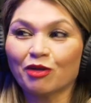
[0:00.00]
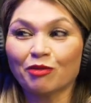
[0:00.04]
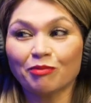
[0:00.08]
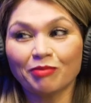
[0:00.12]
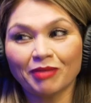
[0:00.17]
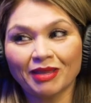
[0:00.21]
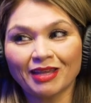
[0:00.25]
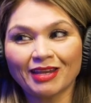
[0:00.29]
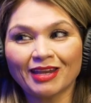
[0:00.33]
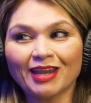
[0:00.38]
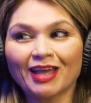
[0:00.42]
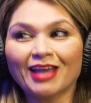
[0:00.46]
You're
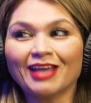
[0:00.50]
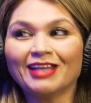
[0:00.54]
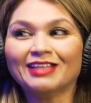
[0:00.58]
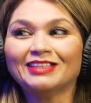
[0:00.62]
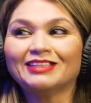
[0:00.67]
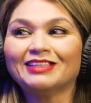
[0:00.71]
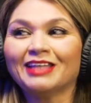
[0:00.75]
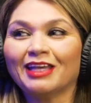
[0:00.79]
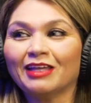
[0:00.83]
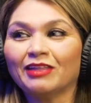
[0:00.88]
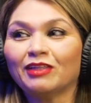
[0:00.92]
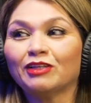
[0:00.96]
being nice.
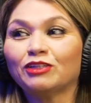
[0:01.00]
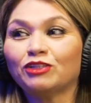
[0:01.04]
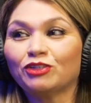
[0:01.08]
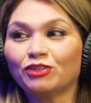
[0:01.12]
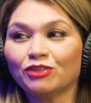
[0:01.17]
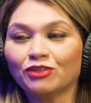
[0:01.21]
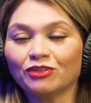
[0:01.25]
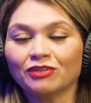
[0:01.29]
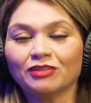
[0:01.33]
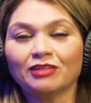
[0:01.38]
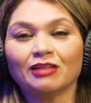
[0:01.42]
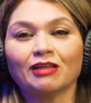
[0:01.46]
Say the
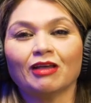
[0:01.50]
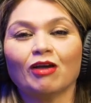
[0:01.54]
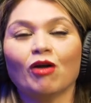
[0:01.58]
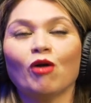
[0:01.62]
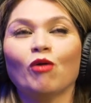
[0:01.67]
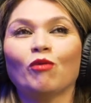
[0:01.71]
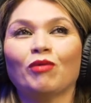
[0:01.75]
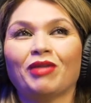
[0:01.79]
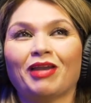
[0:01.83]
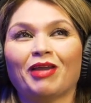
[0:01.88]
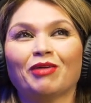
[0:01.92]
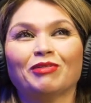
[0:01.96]
truth.
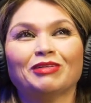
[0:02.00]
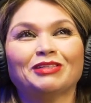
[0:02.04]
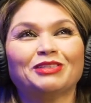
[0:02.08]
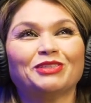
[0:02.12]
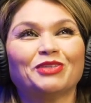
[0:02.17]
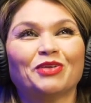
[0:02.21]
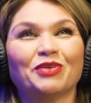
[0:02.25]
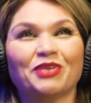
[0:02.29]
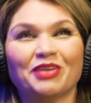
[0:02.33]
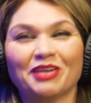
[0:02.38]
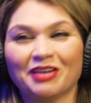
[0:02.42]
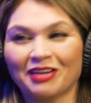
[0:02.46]
Oh, when I was
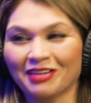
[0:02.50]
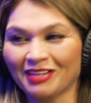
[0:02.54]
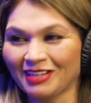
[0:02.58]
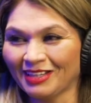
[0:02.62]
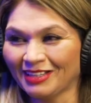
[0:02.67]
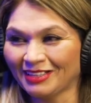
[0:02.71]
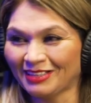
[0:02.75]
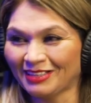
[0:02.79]
so young.